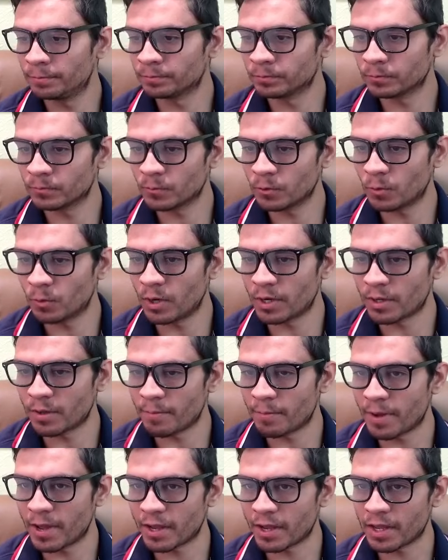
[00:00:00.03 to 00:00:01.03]
Welcome
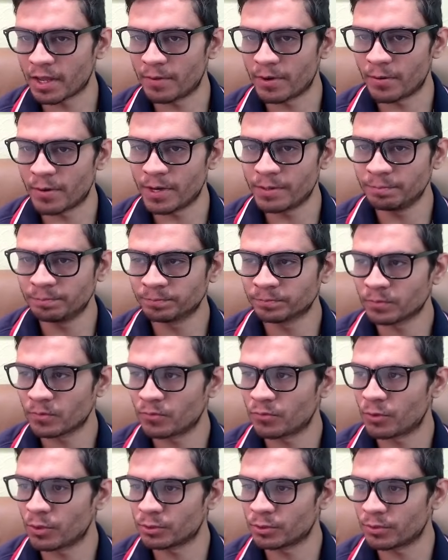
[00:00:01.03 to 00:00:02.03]
back, everyone.
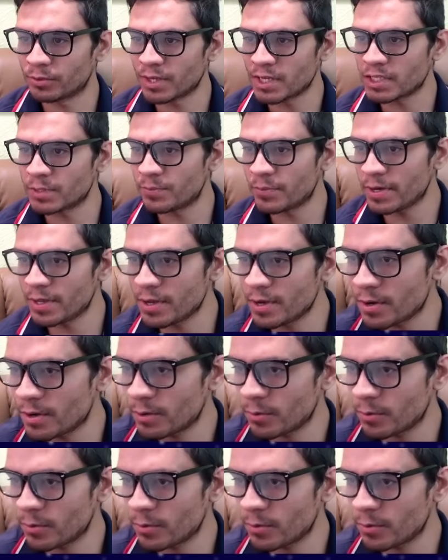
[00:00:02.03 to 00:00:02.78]
For today's video,